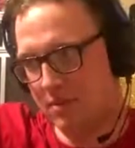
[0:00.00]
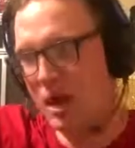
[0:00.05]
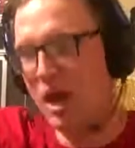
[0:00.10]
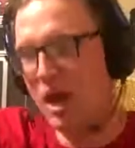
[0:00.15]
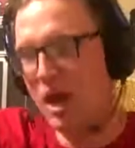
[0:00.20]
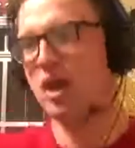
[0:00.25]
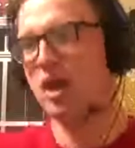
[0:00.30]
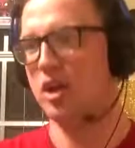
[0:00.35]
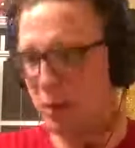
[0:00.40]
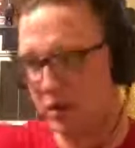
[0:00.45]

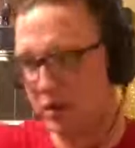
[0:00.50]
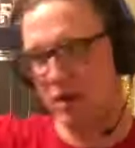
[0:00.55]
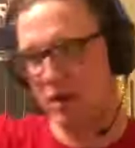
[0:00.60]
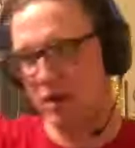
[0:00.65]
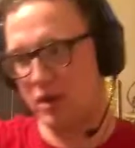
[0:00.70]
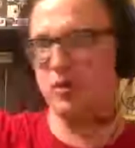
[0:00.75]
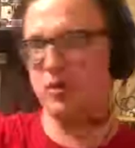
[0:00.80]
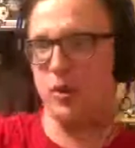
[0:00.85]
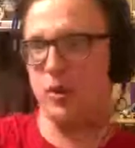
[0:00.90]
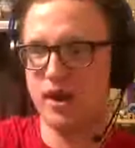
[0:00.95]
No one knows
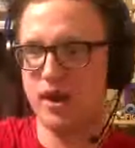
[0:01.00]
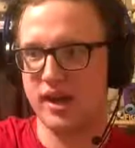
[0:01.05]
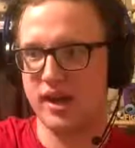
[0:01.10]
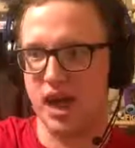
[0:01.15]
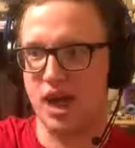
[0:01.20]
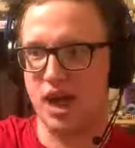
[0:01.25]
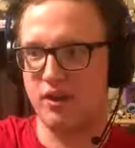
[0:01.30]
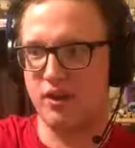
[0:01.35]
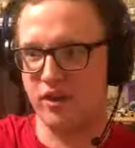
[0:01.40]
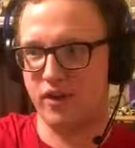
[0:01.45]
where he came
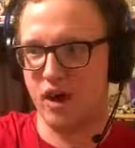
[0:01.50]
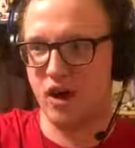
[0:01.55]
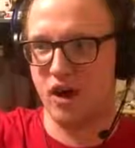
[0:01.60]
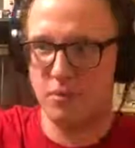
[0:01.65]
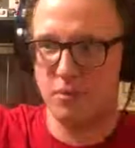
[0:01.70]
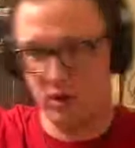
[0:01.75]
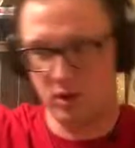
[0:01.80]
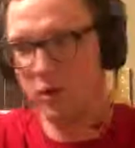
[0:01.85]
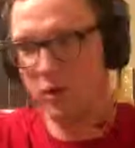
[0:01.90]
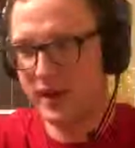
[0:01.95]
from, who
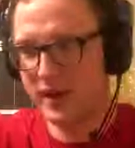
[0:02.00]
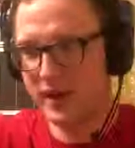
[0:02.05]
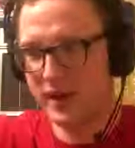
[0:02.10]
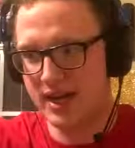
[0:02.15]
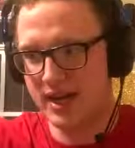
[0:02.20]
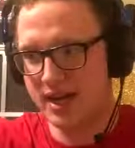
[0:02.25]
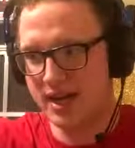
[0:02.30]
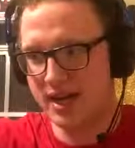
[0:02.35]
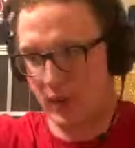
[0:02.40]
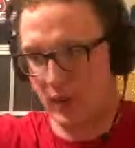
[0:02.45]
he is,
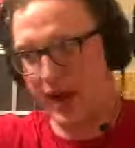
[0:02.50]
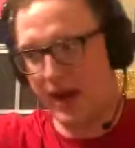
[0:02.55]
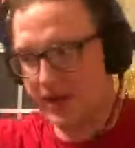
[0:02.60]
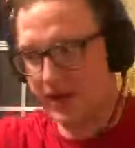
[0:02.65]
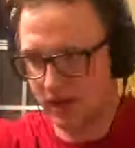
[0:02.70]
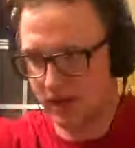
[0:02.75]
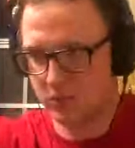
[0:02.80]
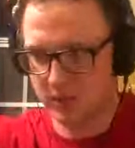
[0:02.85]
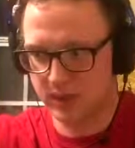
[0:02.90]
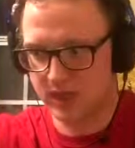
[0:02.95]
why he does what
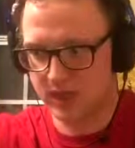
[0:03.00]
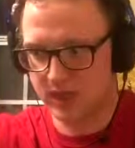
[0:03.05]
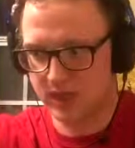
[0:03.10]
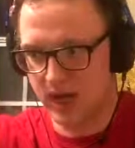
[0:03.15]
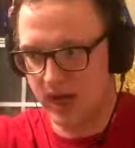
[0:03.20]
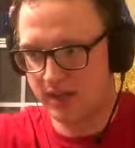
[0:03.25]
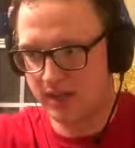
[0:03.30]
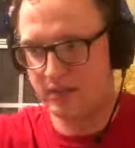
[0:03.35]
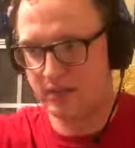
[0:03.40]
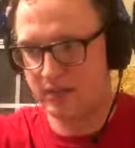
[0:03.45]
he does. He was
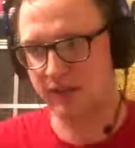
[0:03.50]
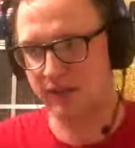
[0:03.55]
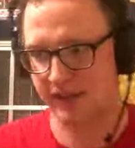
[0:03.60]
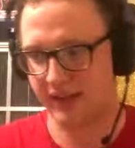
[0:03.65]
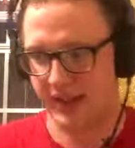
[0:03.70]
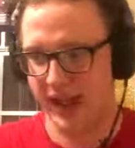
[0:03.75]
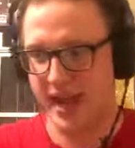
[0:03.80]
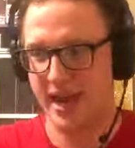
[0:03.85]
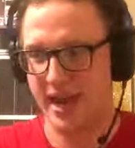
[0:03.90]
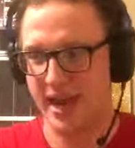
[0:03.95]
just like, hey,
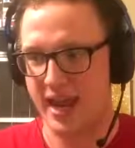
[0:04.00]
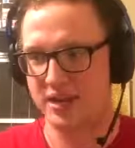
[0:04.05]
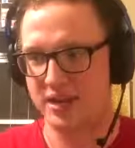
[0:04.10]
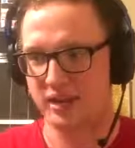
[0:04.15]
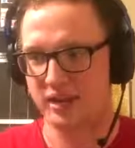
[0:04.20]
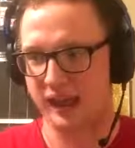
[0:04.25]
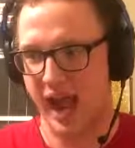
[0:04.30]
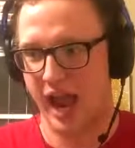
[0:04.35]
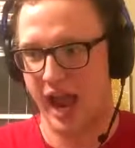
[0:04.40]
here's a guy with.